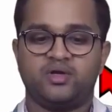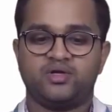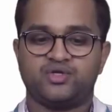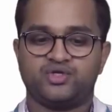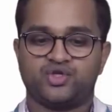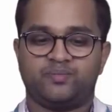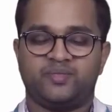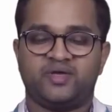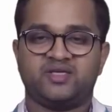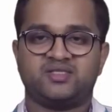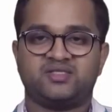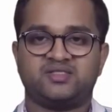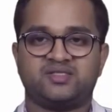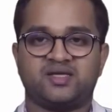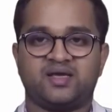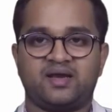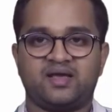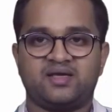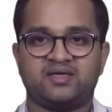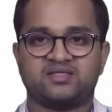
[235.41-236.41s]
should be
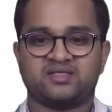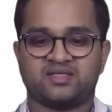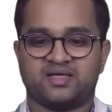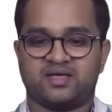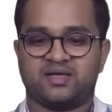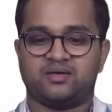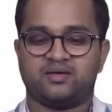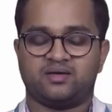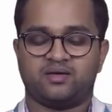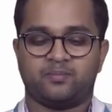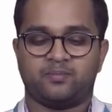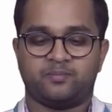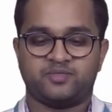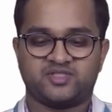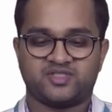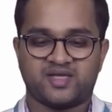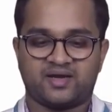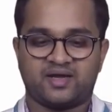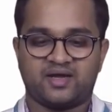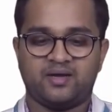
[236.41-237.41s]
sterilized in
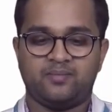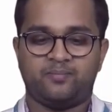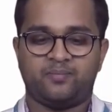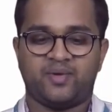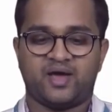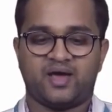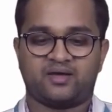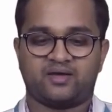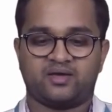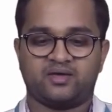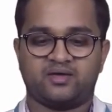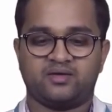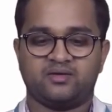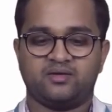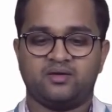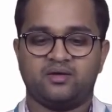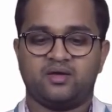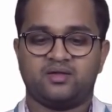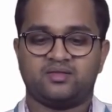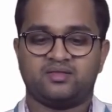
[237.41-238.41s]
sterile packing